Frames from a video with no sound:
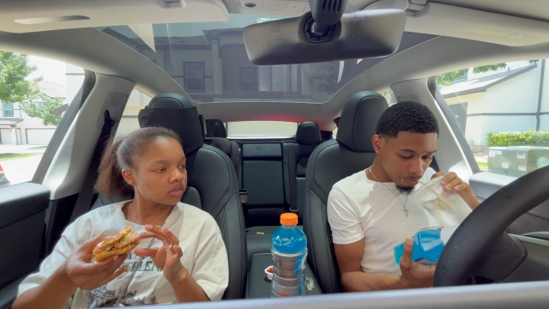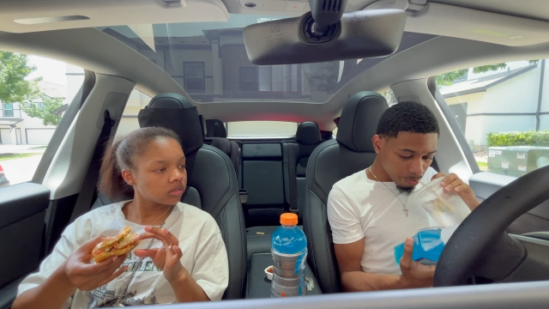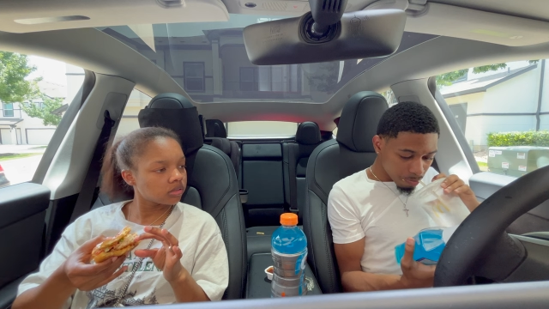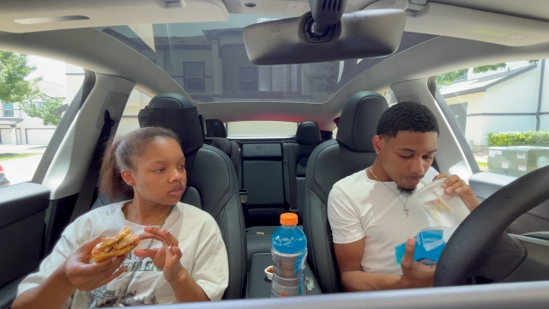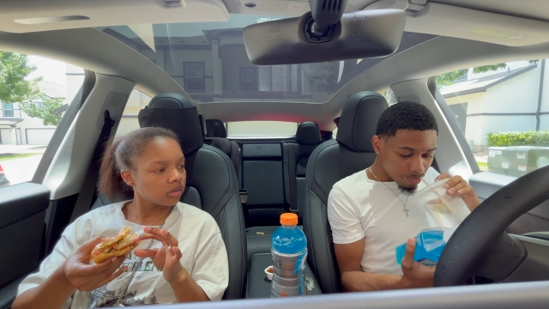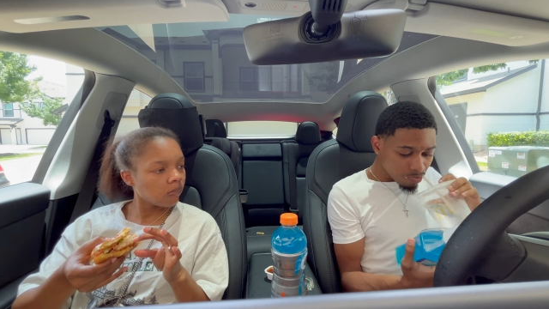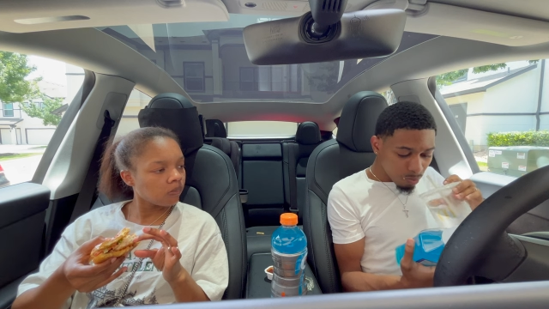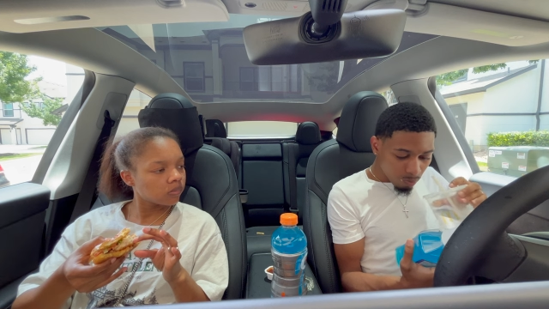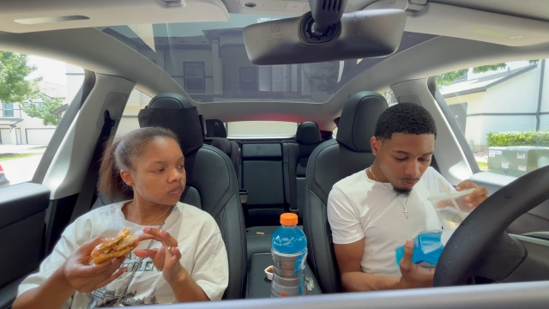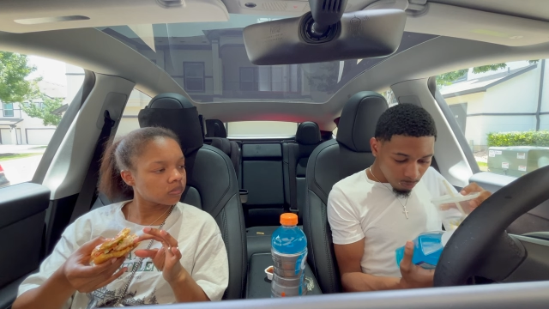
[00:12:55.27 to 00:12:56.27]

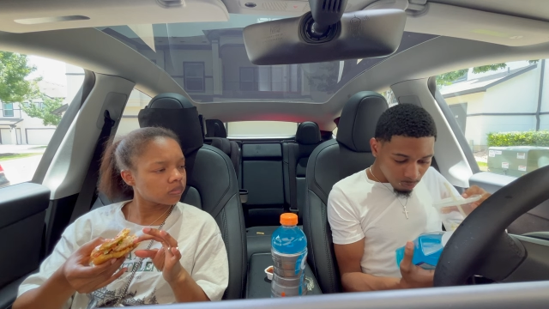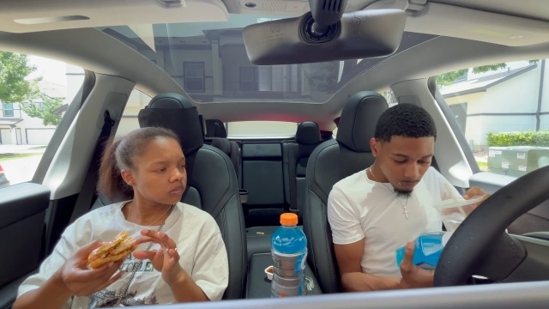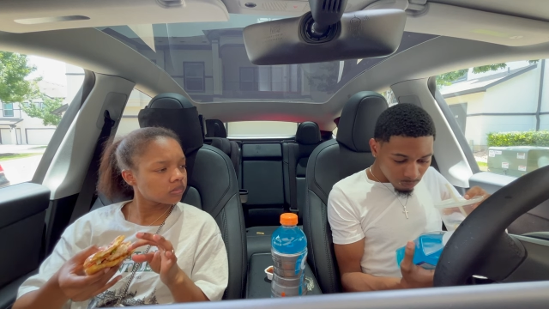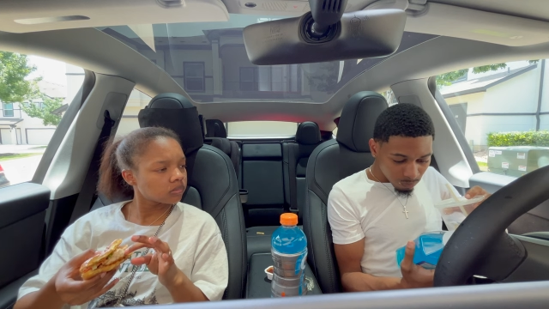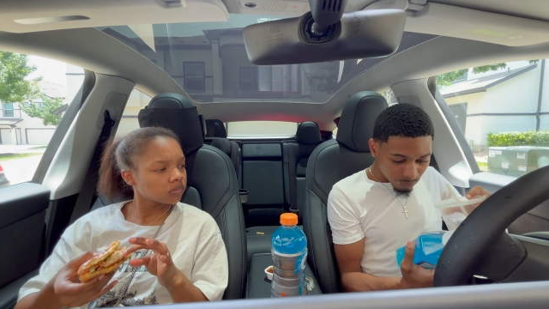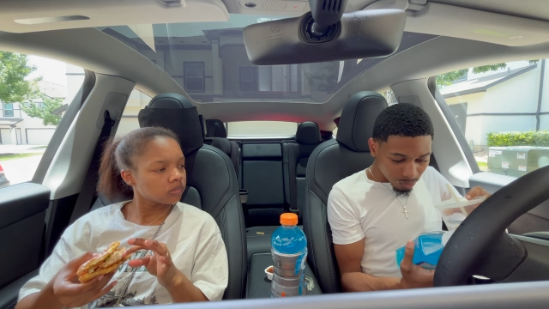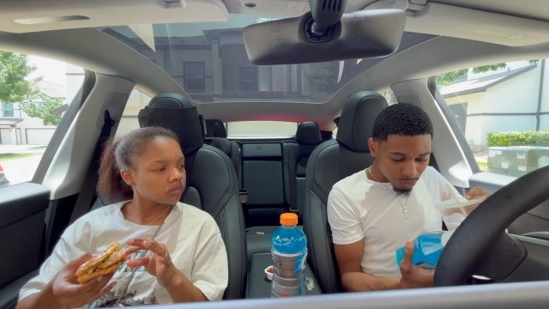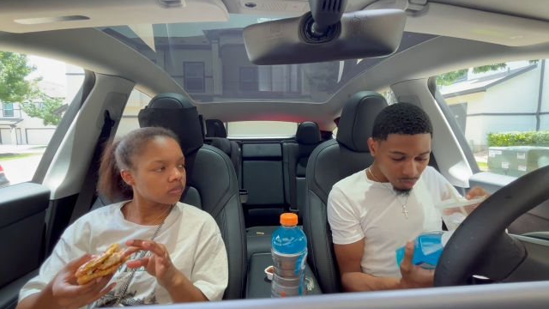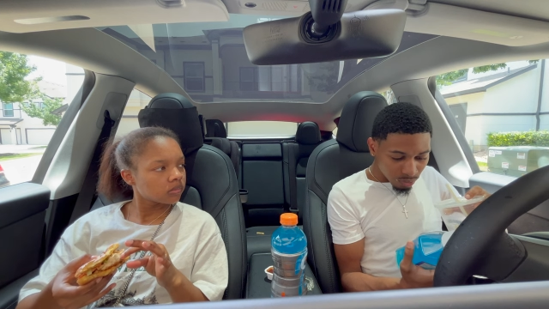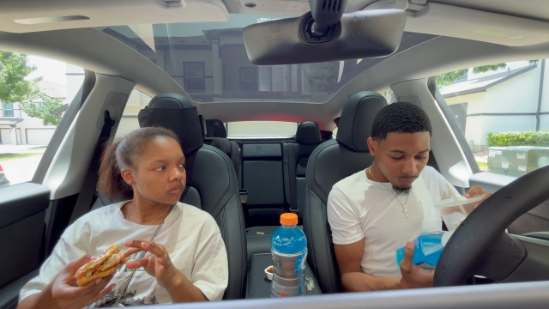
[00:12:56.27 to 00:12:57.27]

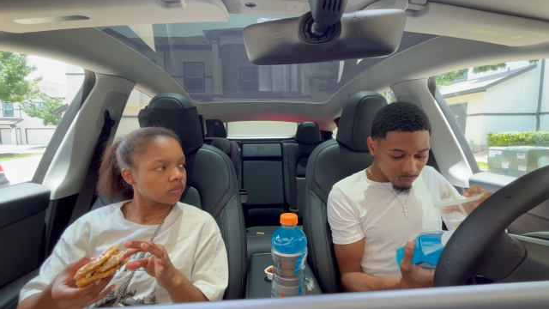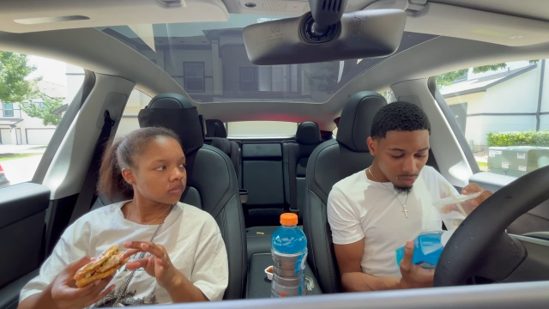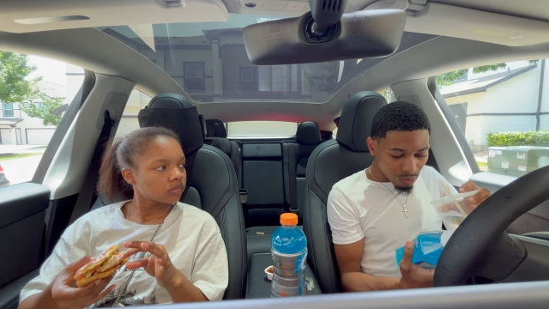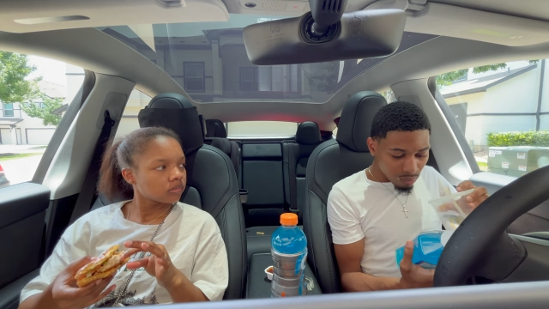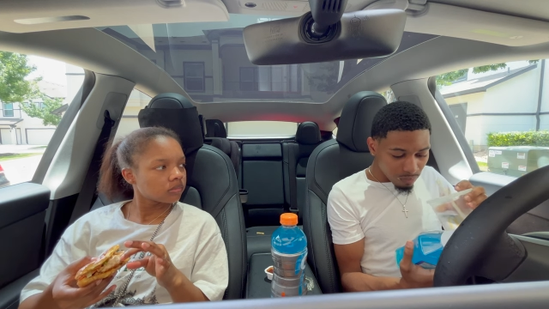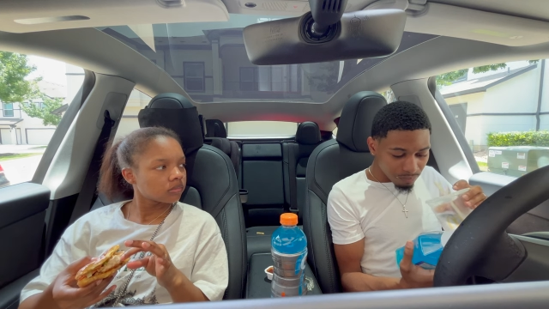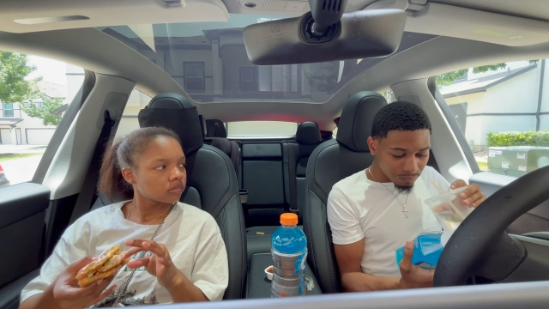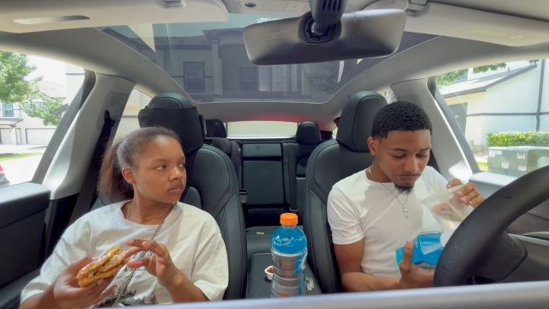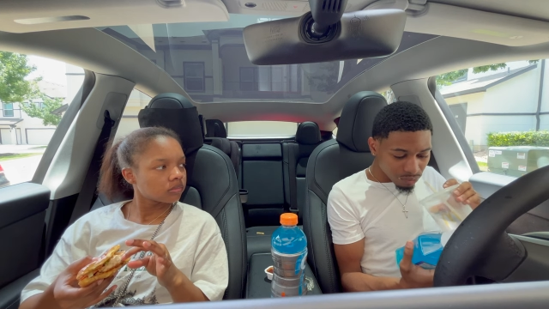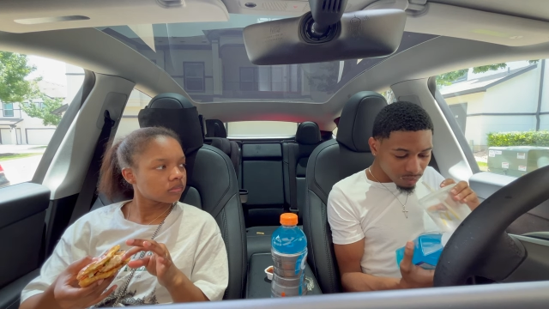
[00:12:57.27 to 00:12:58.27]

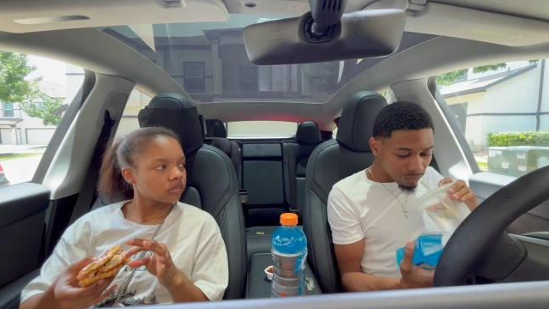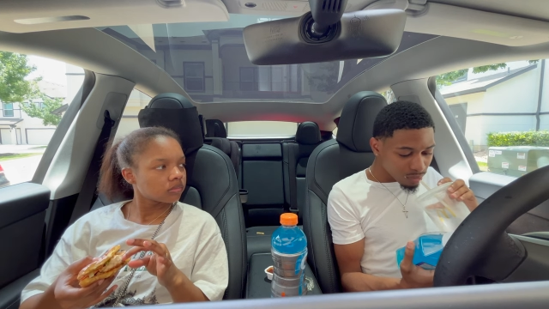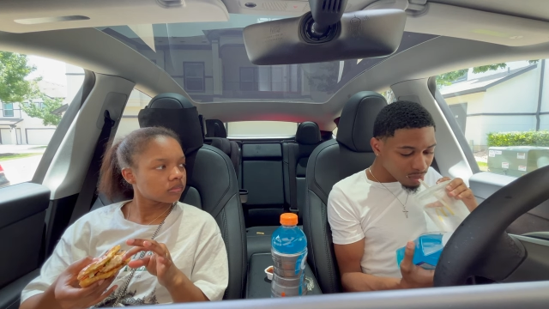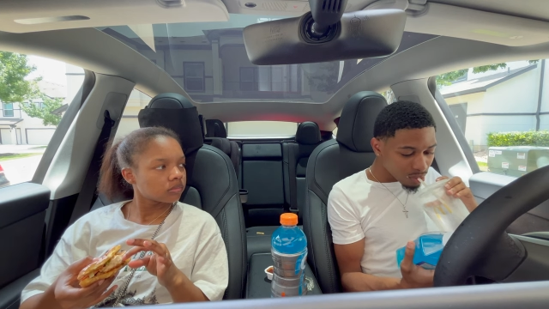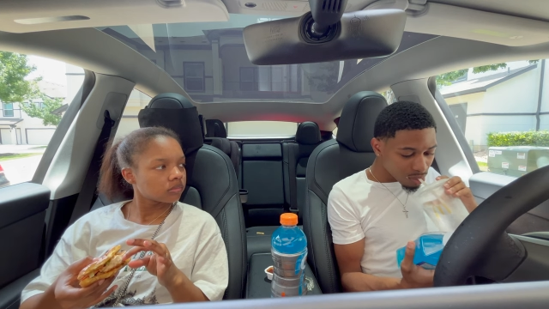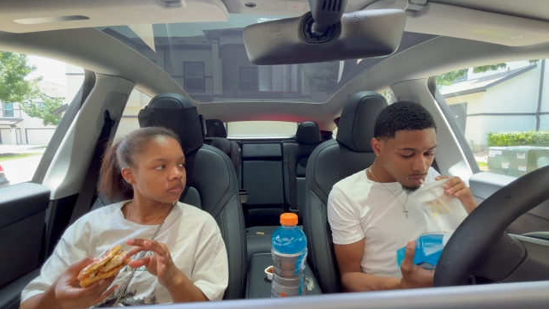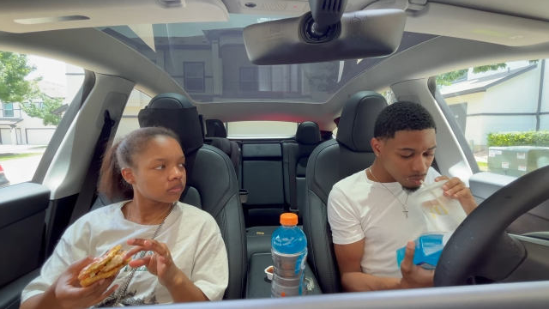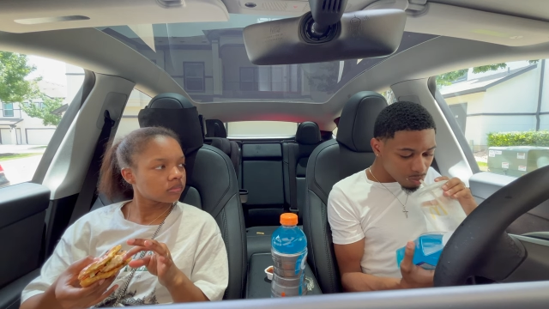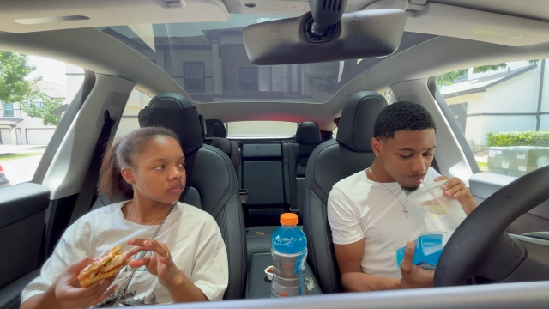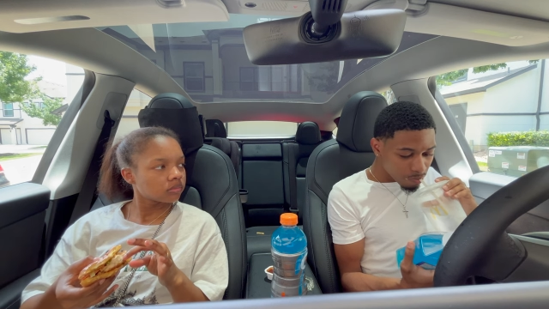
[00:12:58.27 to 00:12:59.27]

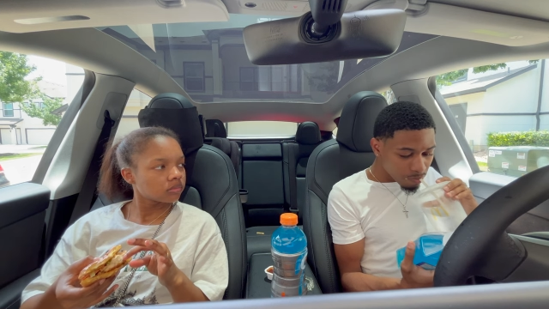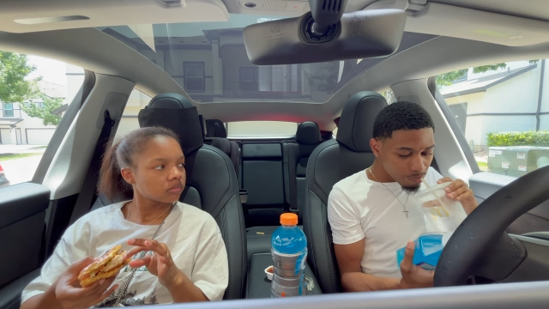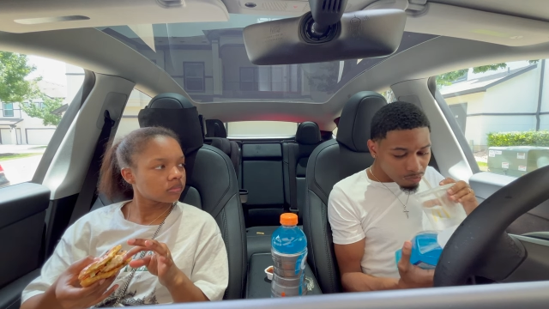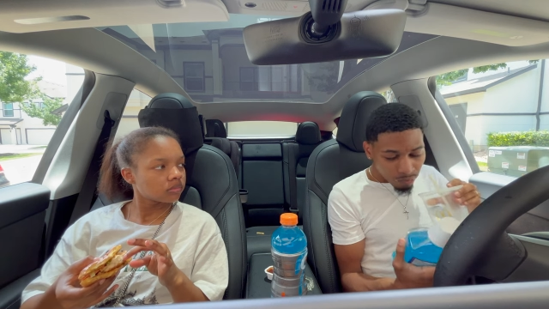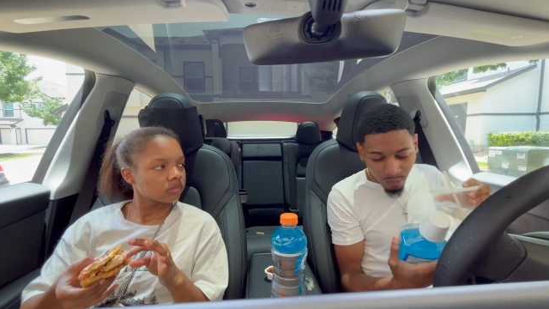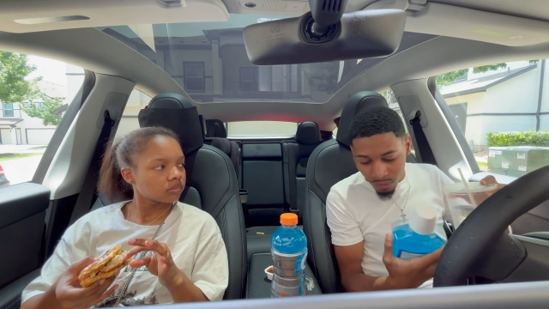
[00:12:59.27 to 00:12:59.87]
Nobody speaks.